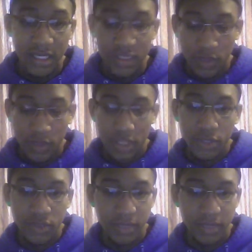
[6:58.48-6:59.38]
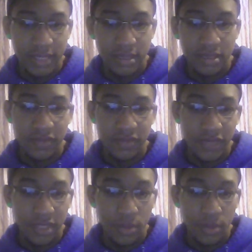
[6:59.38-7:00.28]
Just wanted to do basically whatever
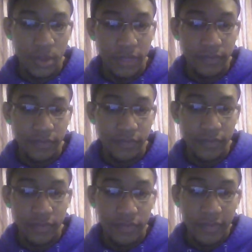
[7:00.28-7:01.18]
you want. That's you.